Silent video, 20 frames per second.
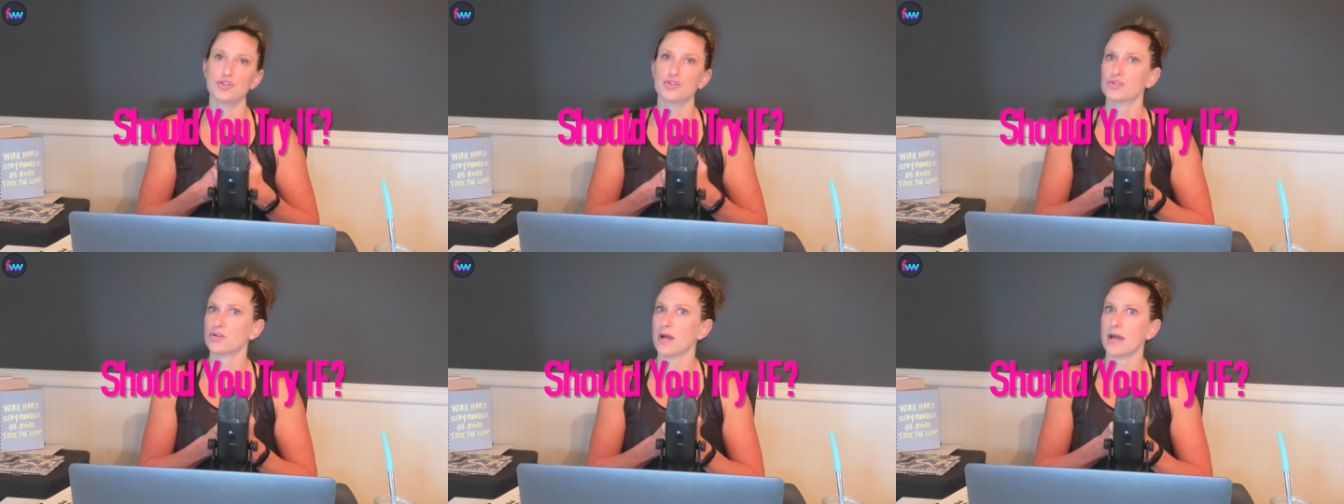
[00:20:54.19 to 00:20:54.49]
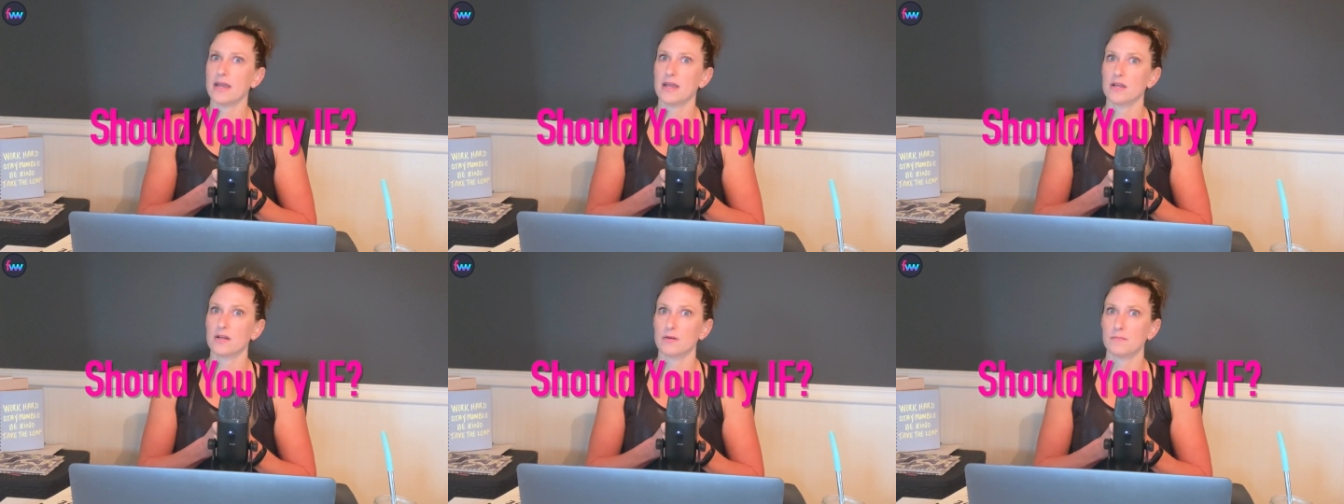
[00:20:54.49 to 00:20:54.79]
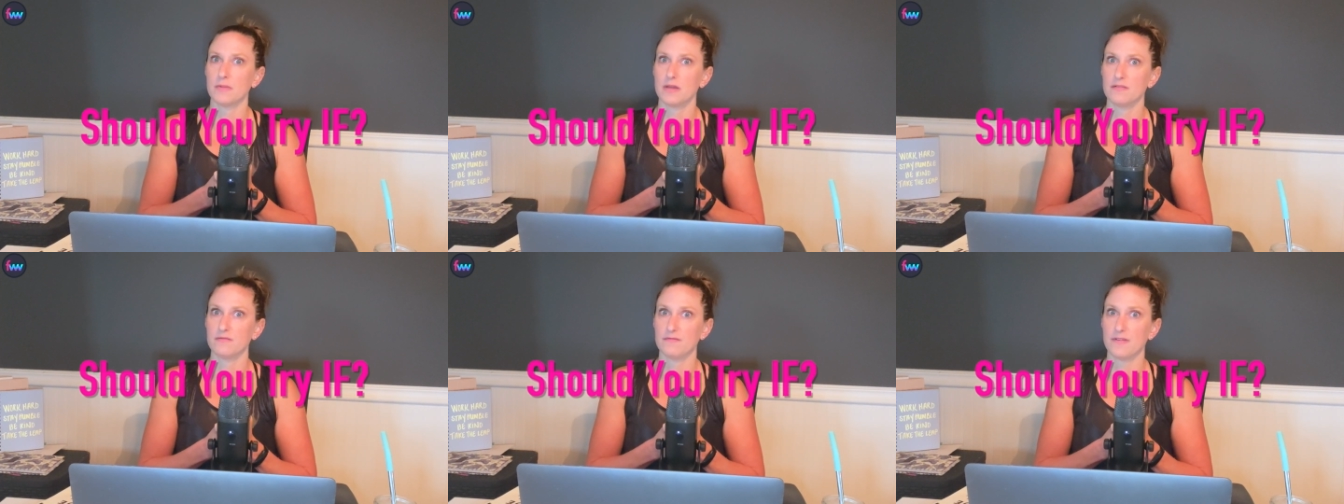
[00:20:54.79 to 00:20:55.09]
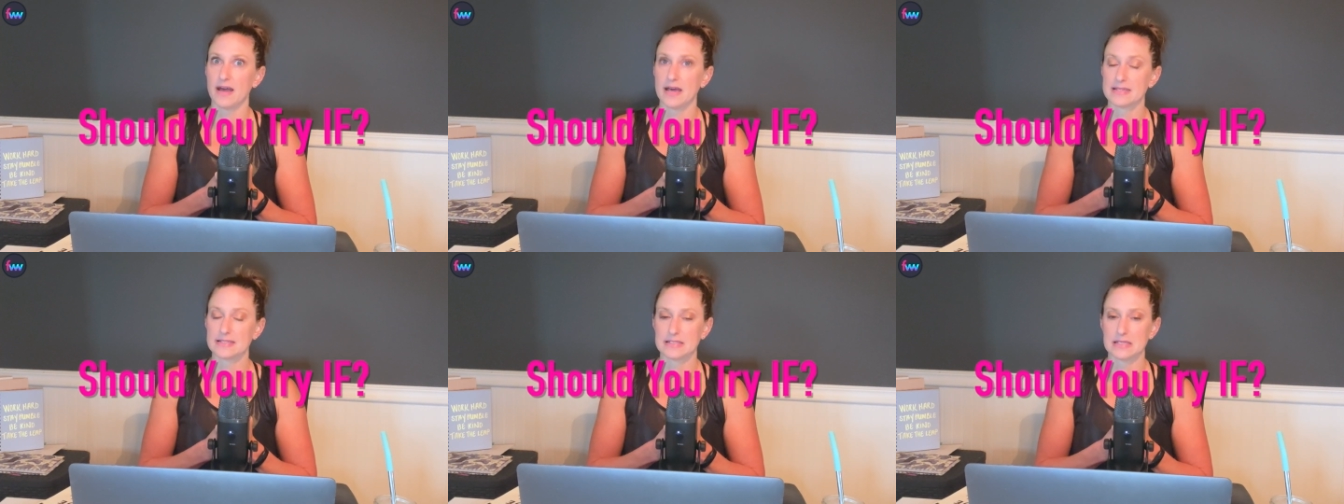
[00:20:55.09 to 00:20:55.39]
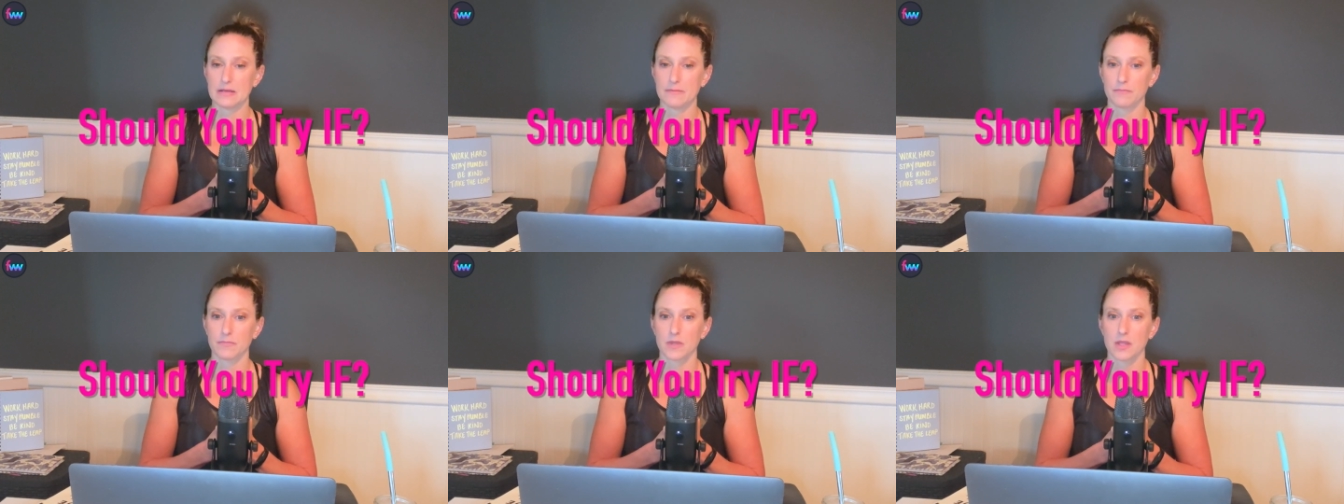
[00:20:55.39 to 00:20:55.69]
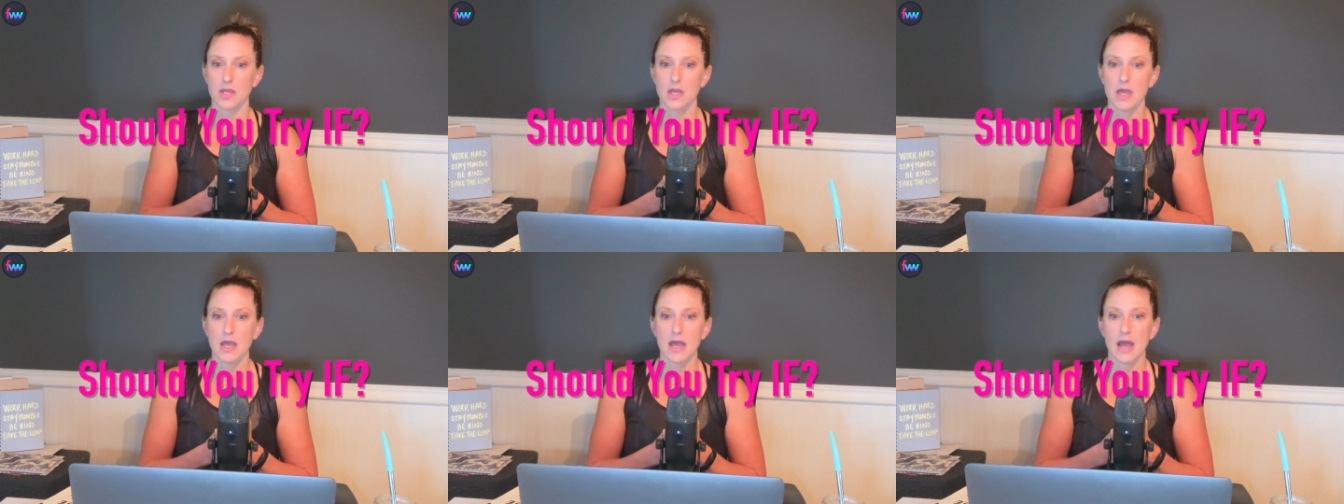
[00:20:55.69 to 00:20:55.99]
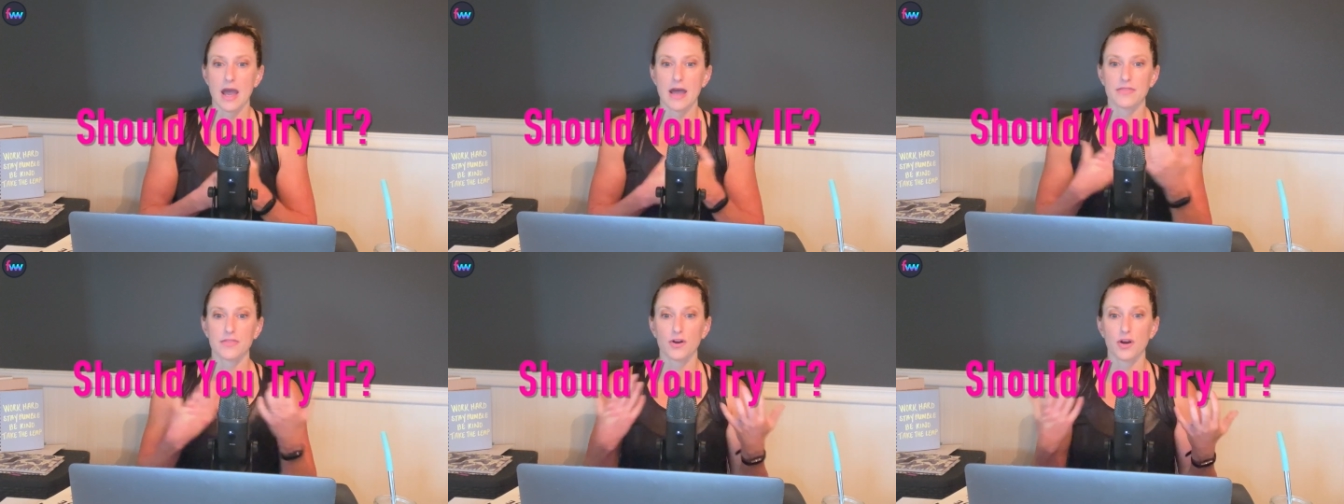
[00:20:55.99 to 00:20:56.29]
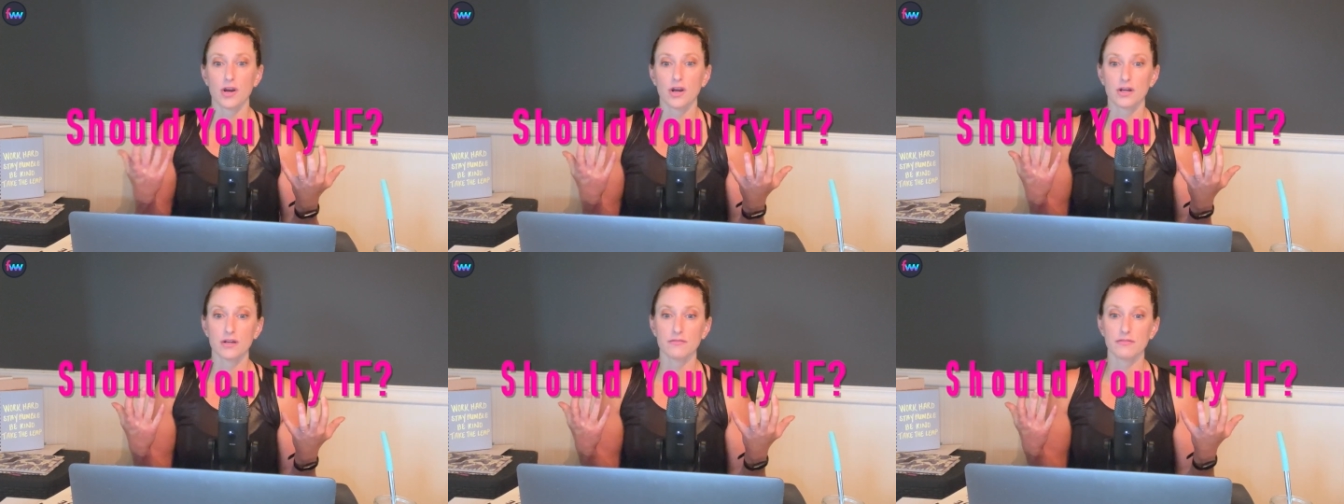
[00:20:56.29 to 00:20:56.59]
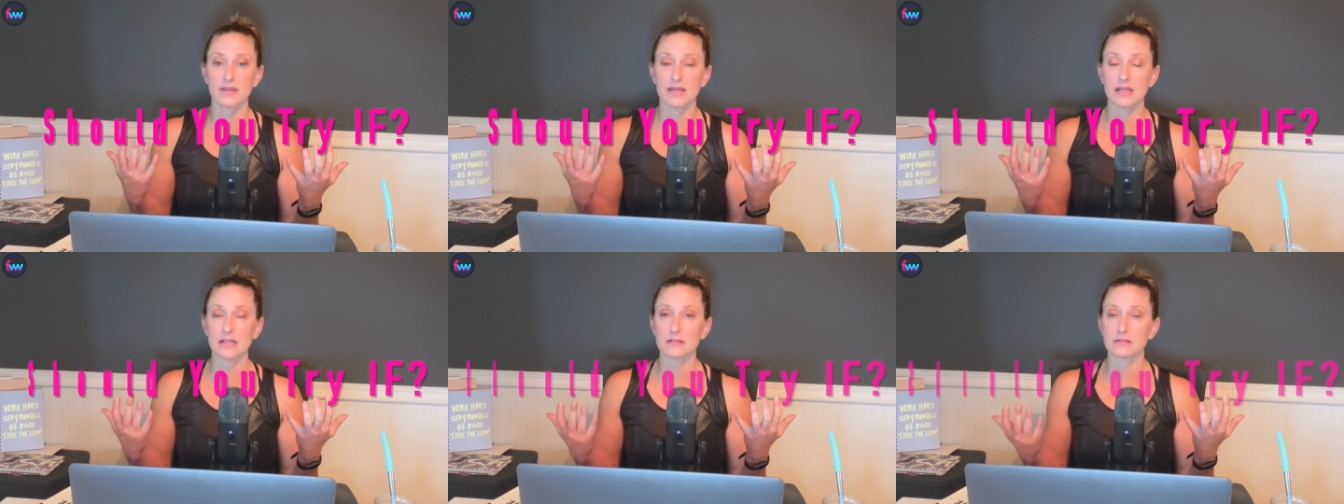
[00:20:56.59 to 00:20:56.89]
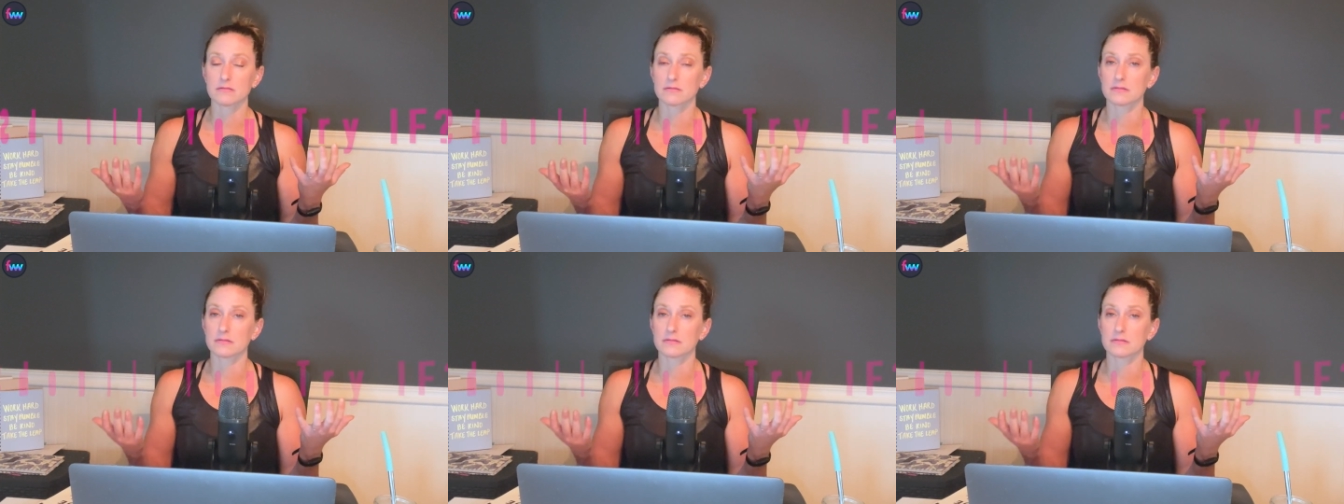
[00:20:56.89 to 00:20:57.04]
try intermittent fasting? At the heart of it,